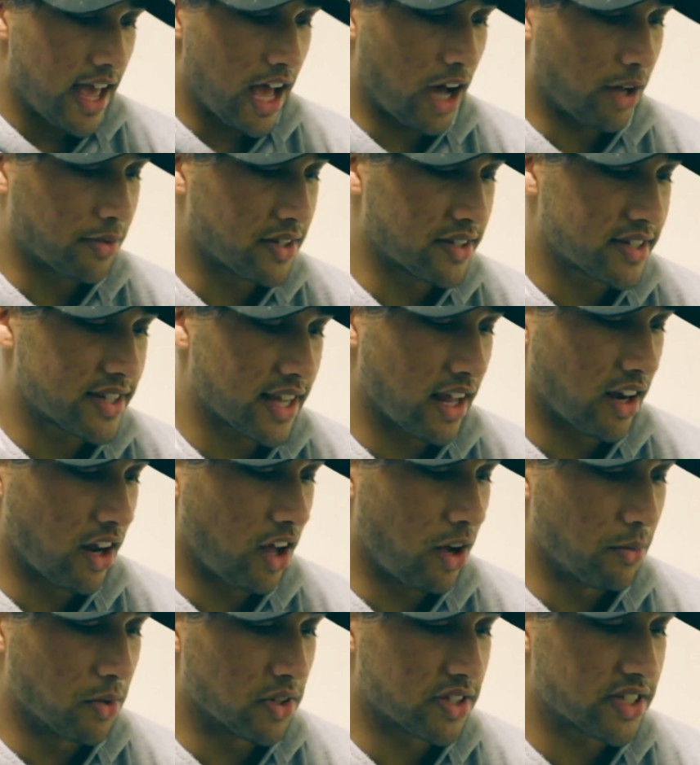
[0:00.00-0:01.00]
helps you stay a
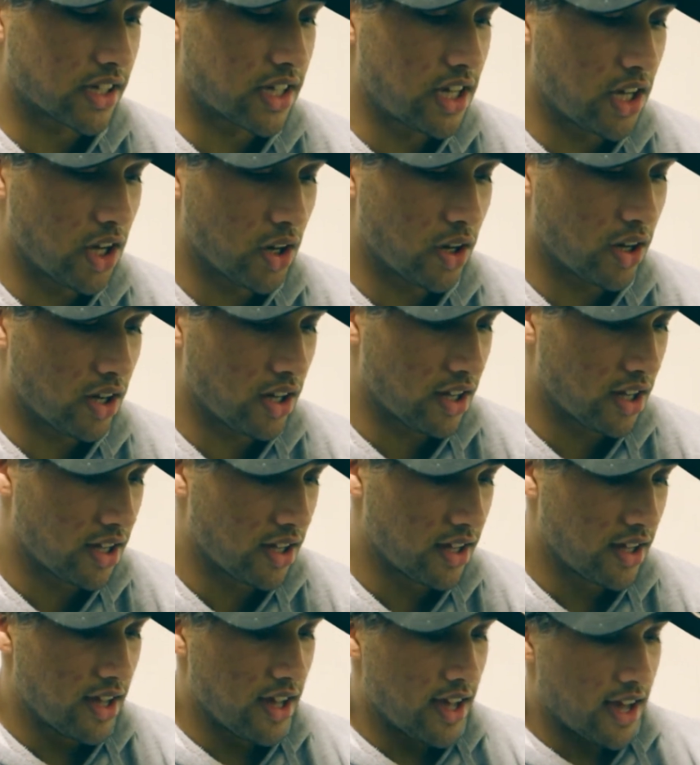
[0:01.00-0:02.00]
lot more secure,
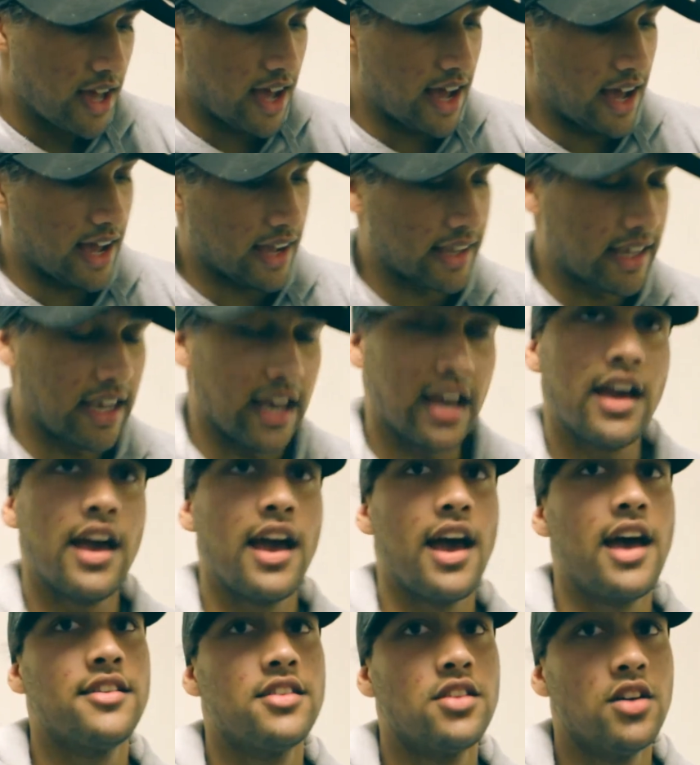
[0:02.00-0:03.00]

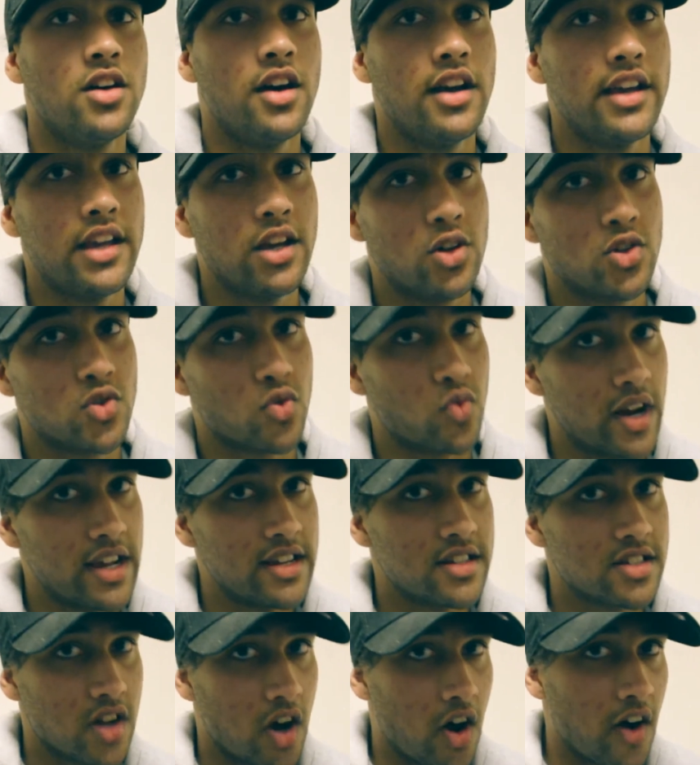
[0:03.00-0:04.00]
has your heels
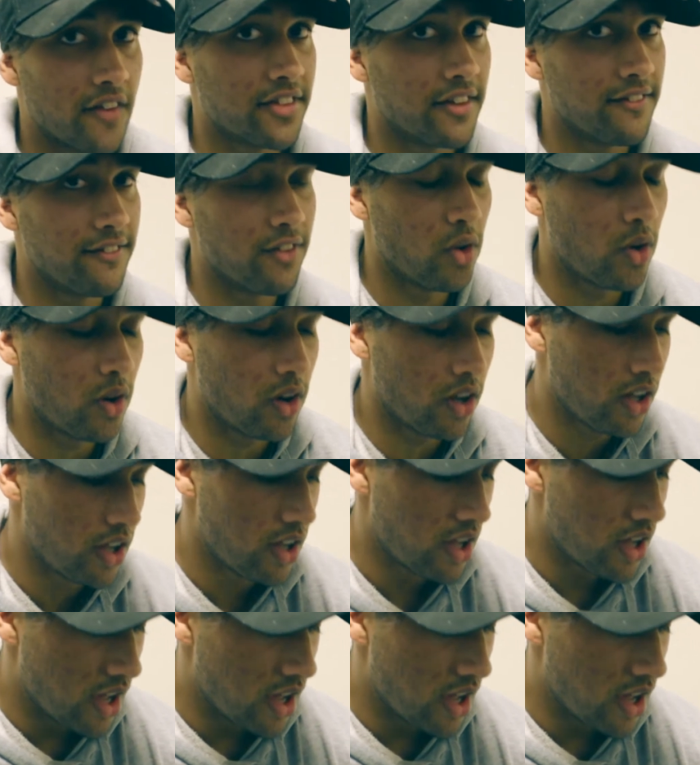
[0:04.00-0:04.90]
raised off the floor,